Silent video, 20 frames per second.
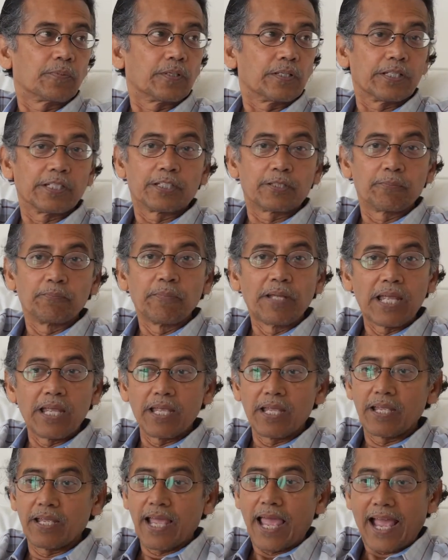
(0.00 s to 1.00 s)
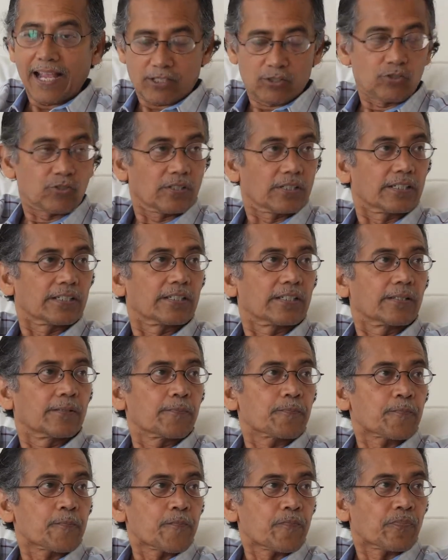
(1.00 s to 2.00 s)
It may actually
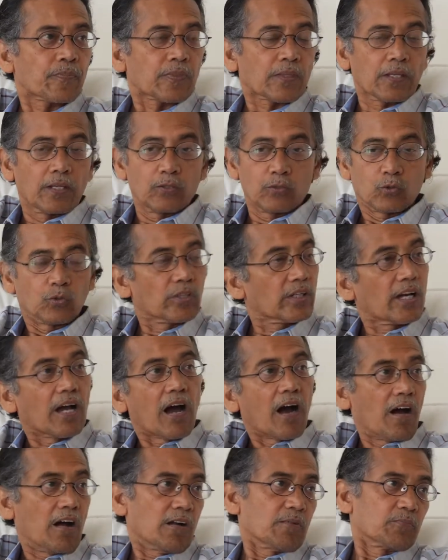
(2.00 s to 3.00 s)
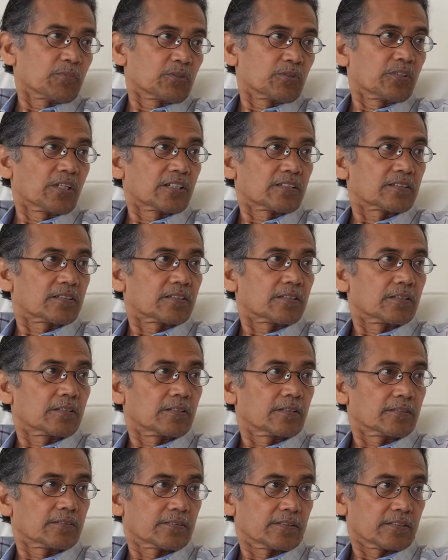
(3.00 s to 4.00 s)
doing a harm to that
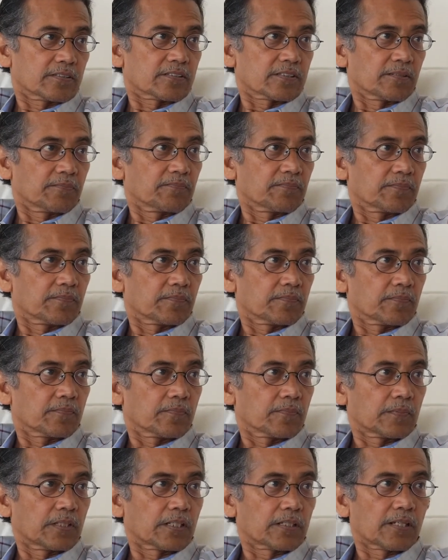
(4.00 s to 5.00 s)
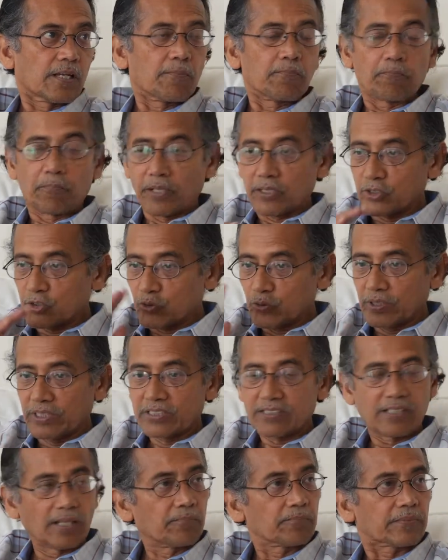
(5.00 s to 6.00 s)
system, that I'm
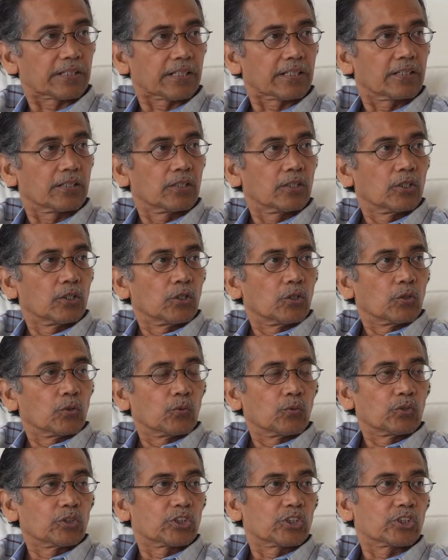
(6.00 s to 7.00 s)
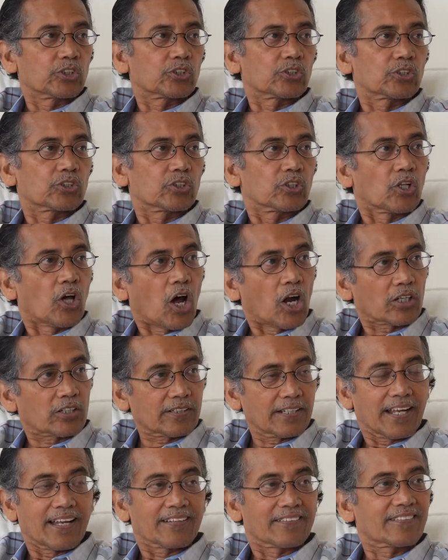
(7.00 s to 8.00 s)
pursuing something which is
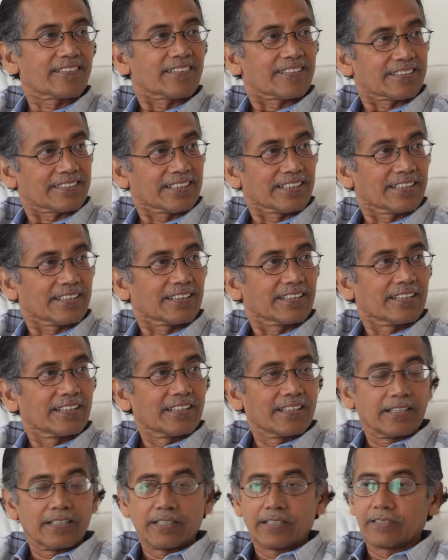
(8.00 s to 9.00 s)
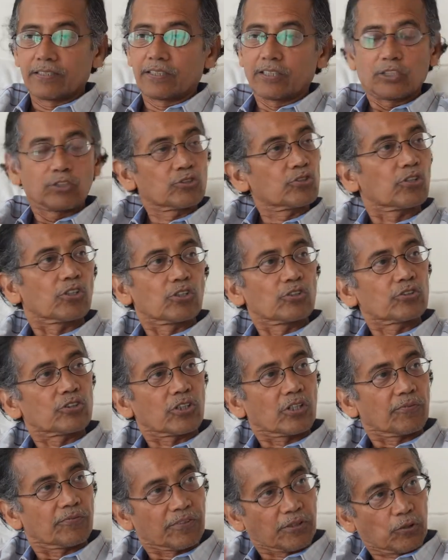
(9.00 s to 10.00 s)
not addressing the
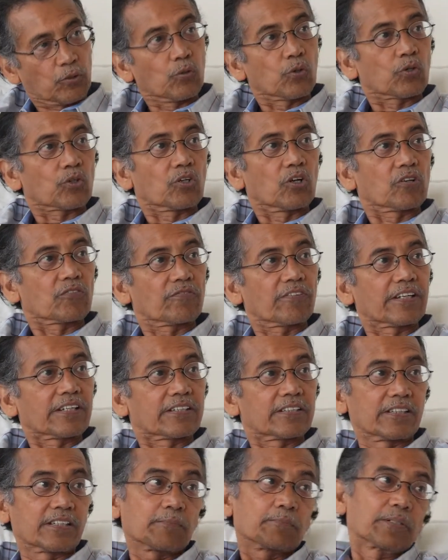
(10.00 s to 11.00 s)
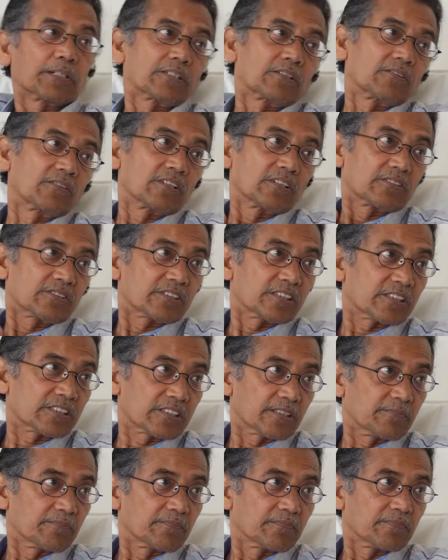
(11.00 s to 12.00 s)
resolution of a core conflict in a particular
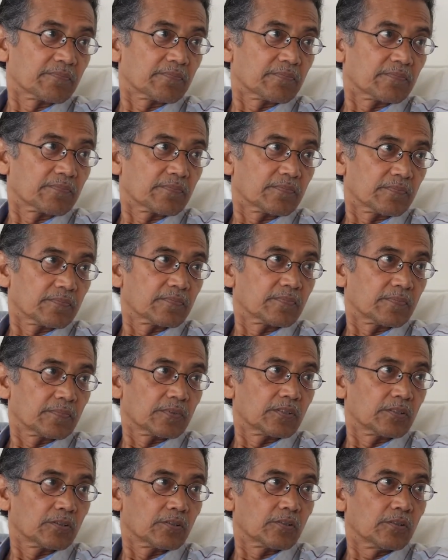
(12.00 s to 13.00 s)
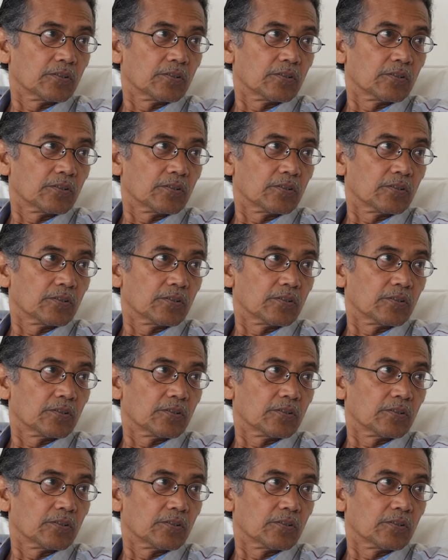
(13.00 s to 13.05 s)
system. You know?